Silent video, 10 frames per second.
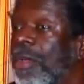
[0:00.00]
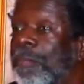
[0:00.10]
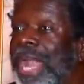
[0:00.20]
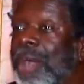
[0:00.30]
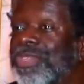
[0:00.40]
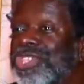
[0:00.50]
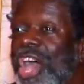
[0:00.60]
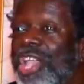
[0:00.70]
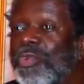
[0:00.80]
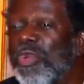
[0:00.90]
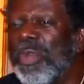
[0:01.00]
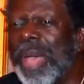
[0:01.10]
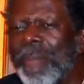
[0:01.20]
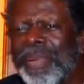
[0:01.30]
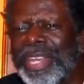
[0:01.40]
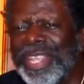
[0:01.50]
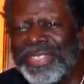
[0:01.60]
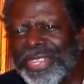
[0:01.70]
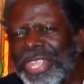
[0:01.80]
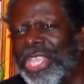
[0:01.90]
But I was talking with one of my
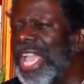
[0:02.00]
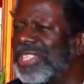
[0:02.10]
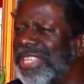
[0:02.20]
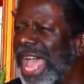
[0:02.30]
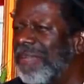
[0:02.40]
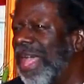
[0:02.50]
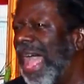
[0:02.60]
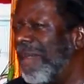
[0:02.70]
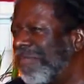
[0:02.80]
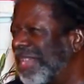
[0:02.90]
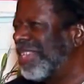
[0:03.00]
buddies, and yes, and I met